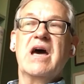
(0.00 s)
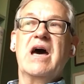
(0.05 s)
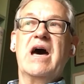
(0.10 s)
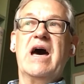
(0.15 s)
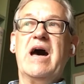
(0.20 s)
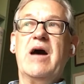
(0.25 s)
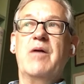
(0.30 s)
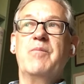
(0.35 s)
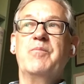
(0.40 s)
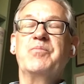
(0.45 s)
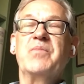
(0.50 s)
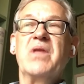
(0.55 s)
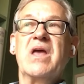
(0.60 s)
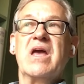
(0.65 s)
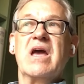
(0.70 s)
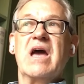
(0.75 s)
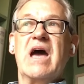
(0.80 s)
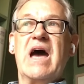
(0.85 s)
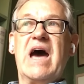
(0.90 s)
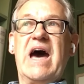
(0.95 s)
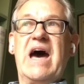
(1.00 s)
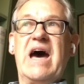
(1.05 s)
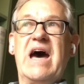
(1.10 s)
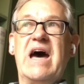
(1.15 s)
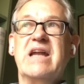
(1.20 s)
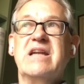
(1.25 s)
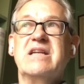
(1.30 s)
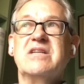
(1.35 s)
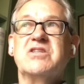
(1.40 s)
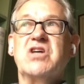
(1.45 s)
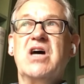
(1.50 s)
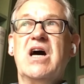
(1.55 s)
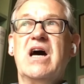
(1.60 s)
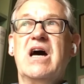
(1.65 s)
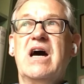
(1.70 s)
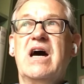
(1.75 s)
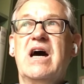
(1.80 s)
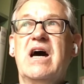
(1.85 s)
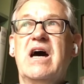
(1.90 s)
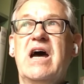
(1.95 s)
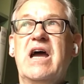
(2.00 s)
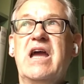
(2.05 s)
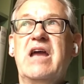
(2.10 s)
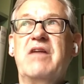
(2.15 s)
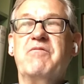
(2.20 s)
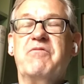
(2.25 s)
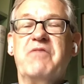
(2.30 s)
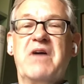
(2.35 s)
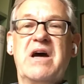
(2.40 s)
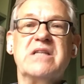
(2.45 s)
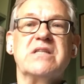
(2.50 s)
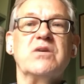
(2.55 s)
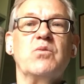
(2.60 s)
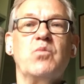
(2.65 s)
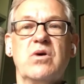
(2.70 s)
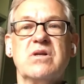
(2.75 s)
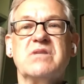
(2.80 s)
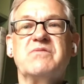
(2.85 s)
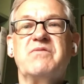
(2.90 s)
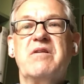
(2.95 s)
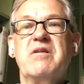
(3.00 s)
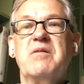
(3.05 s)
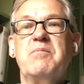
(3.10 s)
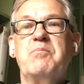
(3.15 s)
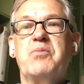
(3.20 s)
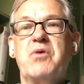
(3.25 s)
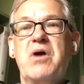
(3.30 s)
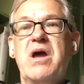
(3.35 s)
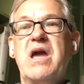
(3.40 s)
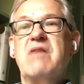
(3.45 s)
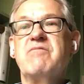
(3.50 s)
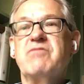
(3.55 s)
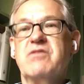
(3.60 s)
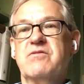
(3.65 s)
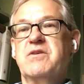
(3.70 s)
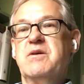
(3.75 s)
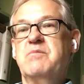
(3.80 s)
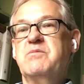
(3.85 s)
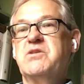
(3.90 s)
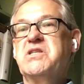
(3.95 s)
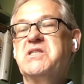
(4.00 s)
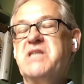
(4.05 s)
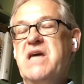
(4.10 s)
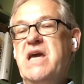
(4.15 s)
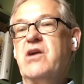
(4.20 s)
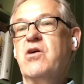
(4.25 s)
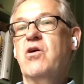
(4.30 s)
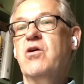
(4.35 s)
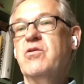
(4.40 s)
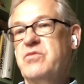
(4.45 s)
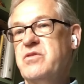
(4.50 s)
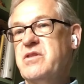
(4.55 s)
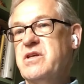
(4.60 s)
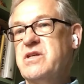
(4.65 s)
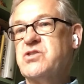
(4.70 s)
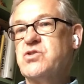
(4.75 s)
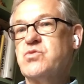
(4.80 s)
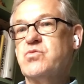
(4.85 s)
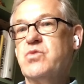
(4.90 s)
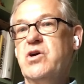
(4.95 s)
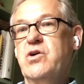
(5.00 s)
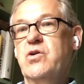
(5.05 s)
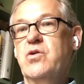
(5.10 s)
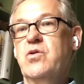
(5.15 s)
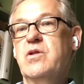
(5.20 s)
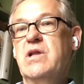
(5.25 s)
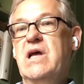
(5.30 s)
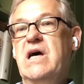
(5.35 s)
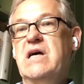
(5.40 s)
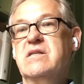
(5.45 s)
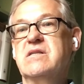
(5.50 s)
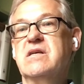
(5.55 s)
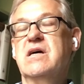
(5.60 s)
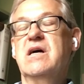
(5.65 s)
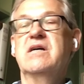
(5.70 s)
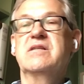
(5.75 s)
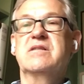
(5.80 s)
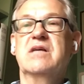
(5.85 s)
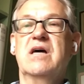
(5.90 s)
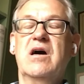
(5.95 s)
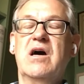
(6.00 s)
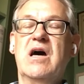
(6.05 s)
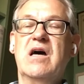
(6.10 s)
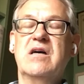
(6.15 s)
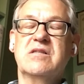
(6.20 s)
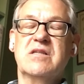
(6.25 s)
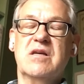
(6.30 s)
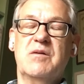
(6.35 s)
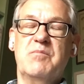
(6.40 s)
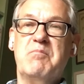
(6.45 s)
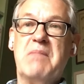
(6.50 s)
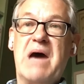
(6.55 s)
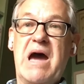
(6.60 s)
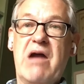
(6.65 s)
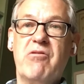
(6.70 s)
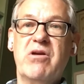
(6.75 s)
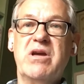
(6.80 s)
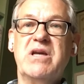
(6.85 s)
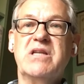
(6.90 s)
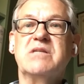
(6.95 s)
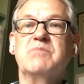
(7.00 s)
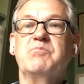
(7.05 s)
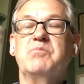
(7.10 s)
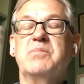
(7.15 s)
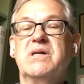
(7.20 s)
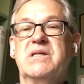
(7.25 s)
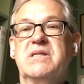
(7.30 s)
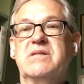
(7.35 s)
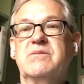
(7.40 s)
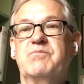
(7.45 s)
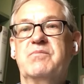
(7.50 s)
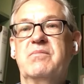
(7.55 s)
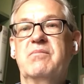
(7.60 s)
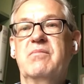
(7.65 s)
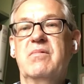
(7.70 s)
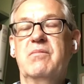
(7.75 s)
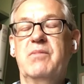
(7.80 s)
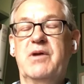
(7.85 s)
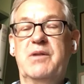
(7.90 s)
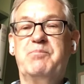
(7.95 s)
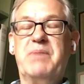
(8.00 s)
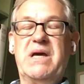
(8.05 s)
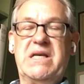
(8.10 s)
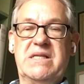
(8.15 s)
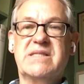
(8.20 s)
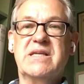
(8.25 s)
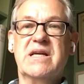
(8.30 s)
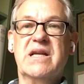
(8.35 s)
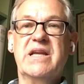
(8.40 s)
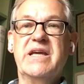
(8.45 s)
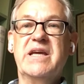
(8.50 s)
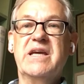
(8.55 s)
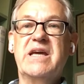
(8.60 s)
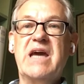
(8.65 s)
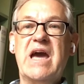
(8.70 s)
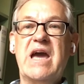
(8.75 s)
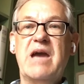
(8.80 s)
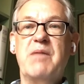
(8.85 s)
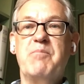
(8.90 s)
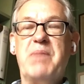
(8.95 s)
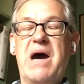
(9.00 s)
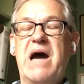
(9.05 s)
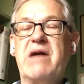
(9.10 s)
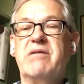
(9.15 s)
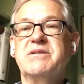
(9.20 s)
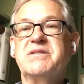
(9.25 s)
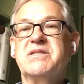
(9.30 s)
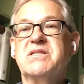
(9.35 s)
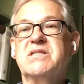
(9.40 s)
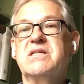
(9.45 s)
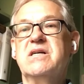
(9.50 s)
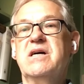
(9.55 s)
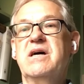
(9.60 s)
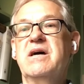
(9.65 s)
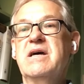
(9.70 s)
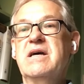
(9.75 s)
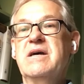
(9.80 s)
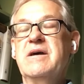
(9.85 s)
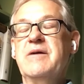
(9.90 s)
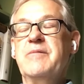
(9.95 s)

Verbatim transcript: Um, and in fact, it was very brave of him to take on this role as as a as a married but but basically gay barrister,